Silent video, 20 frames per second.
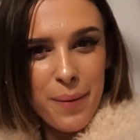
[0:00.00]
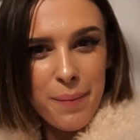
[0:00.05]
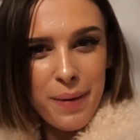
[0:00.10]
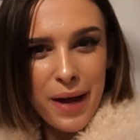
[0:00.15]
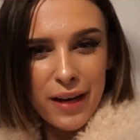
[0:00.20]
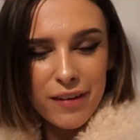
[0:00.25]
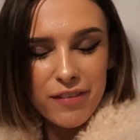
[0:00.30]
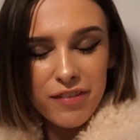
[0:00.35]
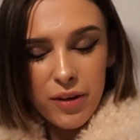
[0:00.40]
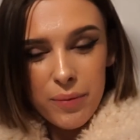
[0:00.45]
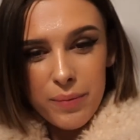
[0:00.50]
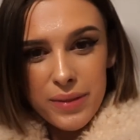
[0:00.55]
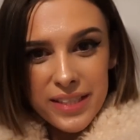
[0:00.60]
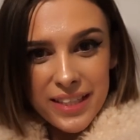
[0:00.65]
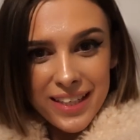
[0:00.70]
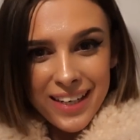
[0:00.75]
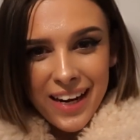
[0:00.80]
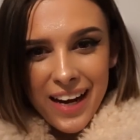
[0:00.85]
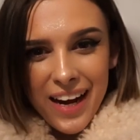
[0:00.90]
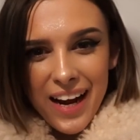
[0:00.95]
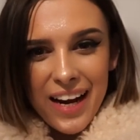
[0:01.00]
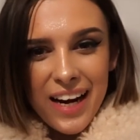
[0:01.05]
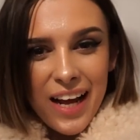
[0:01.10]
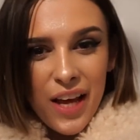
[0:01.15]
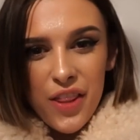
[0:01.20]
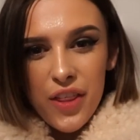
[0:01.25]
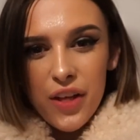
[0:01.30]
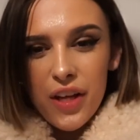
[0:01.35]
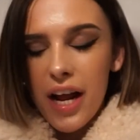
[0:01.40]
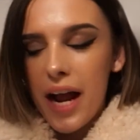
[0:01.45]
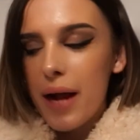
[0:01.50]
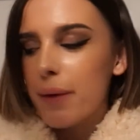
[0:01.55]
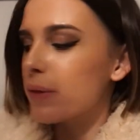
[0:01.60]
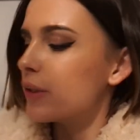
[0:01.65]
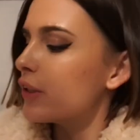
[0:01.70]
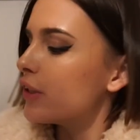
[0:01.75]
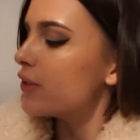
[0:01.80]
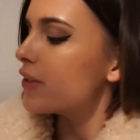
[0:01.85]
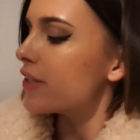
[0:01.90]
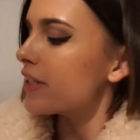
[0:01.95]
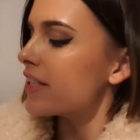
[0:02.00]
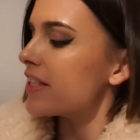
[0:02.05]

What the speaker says: Back from dinner and I thought I would use